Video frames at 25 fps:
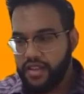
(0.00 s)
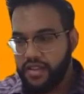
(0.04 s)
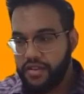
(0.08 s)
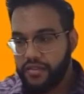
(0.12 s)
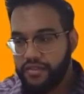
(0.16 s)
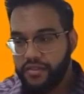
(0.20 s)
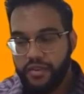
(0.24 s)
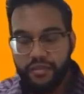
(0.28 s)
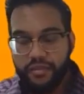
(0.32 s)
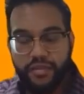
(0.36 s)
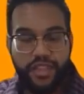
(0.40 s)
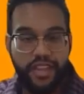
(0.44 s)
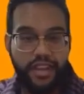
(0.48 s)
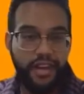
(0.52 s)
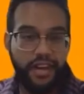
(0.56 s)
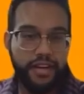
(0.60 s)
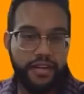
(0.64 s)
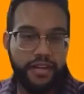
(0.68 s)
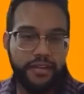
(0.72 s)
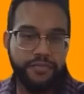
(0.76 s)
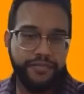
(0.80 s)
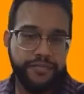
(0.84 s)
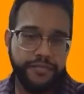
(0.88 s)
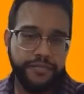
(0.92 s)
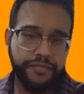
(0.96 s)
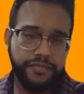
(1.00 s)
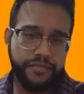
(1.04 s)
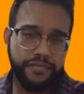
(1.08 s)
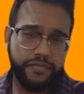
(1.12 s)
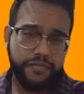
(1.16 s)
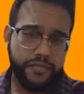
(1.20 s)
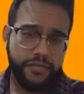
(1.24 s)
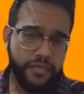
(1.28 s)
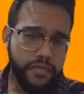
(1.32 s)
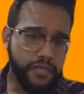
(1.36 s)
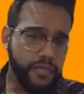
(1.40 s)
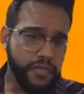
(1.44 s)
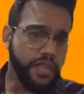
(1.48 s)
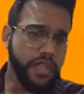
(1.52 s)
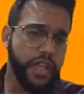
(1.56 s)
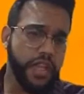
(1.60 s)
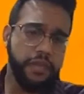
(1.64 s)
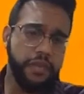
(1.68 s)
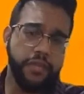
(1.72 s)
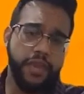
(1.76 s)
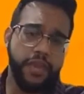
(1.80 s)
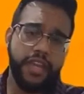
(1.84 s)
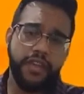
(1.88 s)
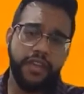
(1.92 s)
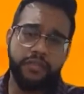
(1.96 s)
From there, I
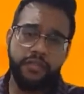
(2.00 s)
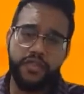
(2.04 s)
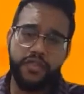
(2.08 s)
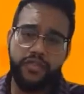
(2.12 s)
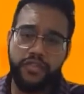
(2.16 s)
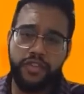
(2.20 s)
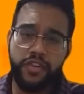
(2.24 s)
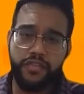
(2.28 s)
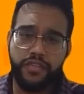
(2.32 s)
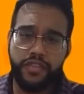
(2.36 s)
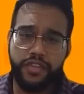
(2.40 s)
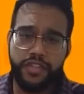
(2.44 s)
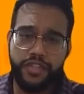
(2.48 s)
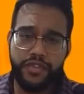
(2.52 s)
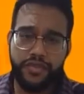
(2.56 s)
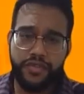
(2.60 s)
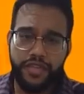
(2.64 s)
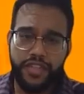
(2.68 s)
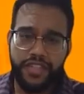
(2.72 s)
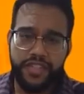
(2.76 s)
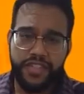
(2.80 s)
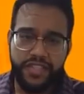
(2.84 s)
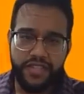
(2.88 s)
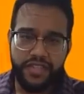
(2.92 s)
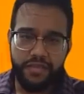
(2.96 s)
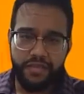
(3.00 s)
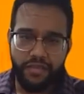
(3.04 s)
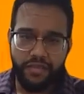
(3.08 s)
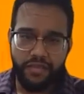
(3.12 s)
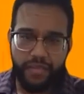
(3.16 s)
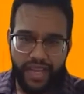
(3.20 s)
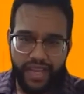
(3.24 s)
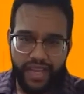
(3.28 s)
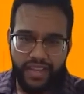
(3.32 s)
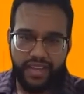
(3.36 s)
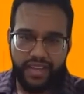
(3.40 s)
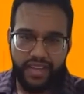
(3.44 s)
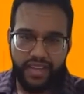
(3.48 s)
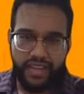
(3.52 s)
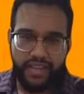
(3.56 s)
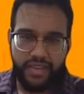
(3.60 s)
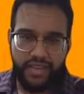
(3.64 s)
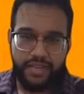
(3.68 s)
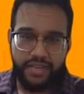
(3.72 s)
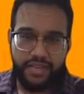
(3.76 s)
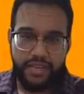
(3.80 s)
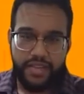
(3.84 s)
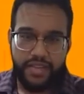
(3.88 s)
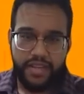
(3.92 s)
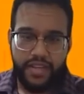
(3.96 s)
made a move over to retail banking.
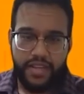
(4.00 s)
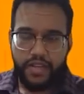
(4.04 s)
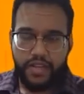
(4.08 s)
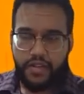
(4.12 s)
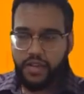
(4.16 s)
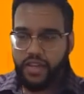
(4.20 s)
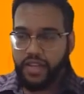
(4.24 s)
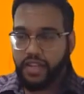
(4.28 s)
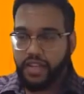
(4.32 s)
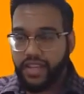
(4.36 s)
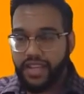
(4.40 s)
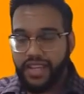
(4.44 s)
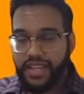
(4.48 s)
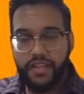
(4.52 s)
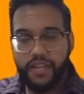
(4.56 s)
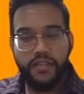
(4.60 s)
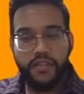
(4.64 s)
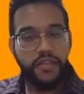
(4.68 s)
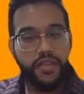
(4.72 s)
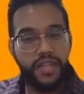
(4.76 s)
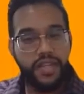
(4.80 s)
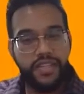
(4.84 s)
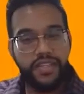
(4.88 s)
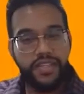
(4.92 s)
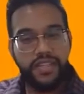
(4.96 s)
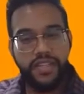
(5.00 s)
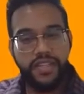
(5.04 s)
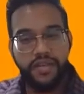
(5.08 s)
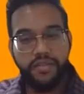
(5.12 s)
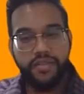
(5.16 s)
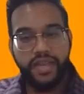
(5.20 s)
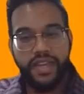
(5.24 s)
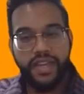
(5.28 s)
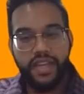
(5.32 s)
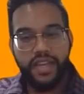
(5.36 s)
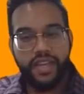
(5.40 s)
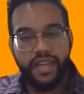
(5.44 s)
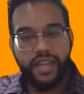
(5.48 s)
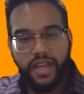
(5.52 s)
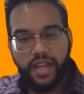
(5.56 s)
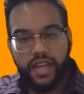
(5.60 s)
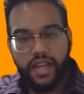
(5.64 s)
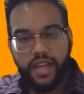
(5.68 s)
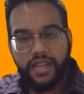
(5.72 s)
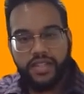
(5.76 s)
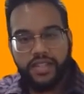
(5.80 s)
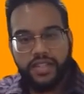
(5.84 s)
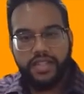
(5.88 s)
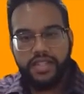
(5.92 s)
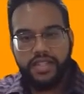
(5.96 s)
In retail banking, I
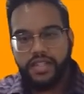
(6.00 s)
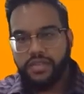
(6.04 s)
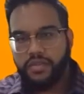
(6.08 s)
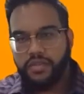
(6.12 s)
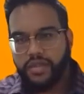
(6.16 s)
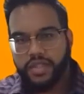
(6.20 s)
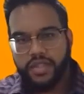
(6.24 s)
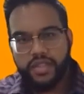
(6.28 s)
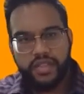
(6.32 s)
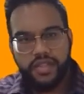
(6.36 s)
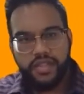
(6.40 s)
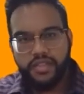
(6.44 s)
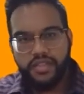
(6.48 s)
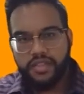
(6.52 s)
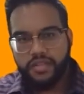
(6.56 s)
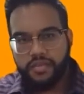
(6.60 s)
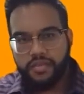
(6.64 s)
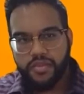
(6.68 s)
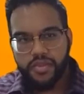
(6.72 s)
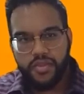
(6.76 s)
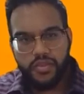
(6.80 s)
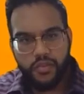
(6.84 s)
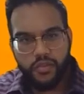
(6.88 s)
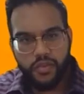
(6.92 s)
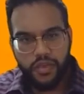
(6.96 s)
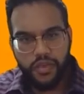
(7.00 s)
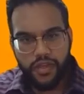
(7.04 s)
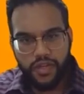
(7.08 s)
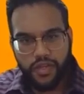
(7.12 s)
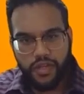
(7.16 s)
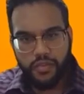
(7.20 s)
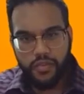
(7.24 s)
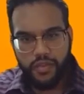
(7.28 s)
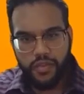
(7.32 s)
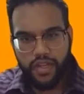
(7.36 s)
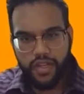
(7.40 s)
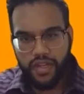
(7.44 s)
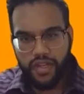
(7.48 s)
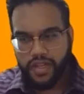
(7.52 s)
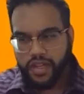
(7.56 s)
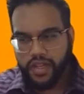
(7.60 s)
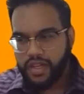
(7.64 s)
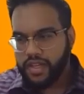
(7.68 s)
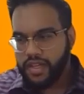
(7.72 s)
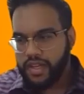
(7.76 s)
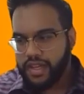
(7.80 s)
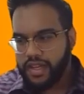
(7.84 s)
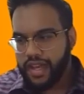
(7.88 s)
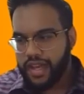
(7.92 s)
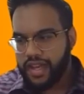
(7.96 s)
got to deal with customers one-on-one.
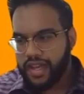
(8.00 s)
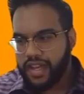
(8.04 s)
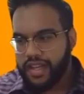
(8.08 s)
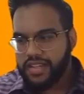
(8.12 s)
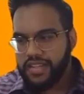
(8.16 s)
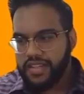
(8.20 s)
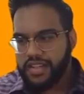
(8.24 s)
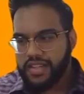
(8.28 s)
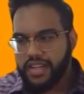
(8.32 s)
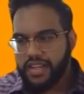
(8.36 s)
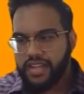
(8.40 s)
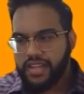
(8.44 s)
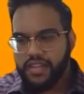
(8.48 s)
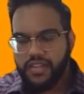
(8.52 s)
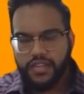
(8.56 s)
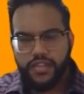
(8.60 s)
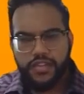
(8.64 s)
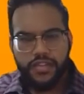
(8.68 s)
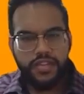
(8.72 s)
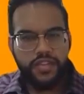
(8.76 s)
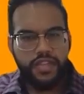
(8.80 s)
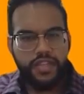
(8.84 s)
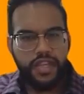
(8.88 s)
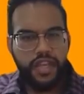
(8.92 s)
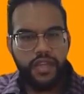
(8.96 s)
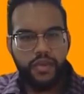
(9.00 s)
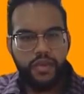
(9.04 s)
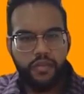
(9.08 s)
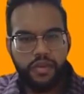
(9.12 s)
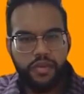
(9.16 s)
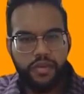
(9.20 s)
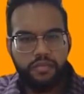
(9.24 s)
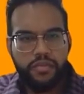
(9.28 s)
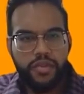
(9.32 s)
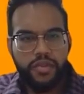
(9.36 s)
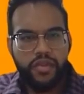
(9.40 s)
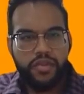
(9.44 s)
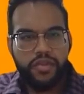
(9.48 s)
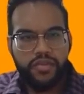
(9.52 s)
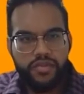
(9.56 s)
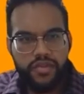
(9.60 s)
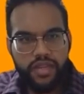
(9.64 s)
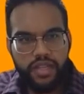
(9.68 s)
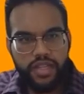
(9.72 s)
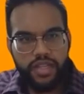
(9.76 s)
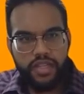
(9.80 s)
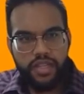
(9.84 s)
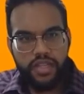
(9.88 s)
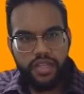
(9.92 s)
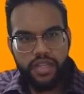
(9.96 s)
I got to understand what
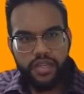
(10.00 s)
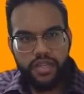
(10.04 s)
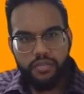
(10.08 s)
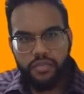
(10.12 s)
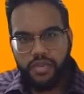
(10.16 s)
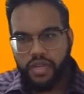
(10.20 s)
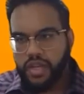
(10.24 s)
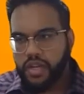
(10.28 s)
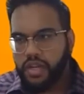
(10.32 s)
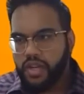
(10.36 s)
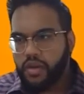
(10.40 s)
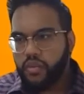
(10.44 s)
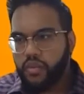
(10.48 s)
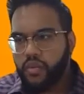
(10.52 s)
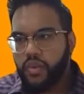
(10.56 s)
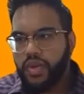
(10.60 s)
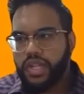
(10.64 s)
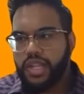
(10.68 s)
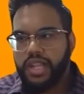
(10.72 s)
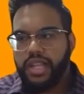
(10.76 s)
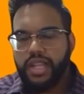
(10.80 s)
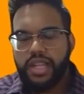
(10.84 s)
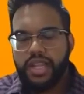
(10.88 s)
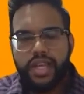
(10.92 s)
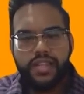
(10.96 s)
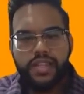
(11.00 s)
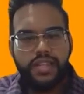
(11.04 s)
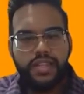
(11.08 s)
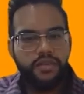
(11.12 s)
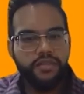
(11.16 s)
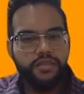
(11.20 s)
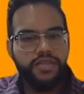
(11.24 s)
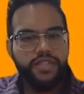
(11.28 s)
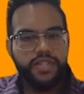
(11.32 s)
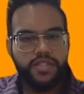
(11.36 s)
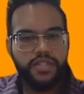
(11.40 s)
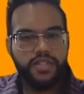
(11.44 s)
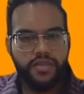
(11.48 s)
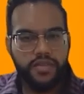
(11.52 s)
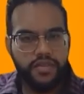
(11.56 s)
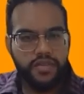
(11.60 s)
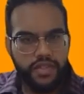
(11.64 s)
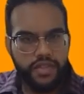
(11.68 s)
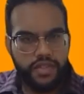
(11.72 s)
motivated them, what led them to do the